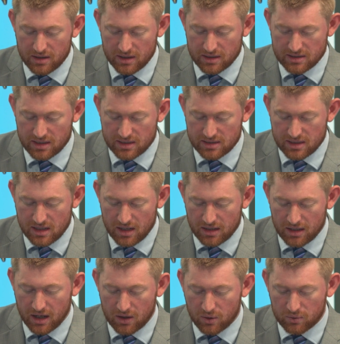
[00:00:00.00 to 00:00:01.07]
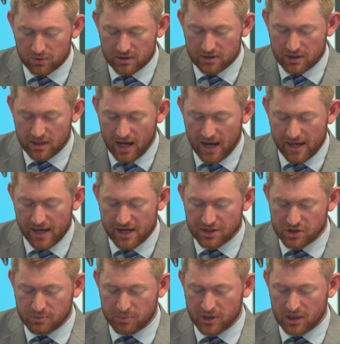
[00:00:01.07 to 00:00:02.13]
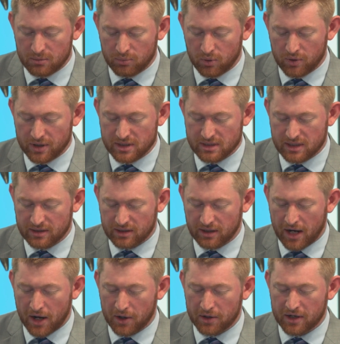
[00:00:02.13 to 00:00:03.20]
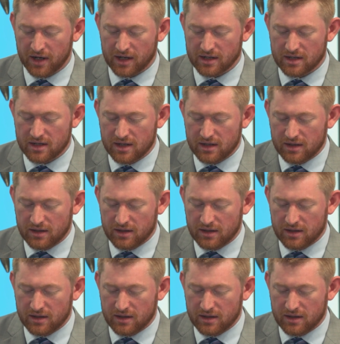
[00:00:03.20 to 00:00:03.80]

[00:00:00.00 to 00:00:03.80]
It says, "Not only did IHP boys get their hair cut,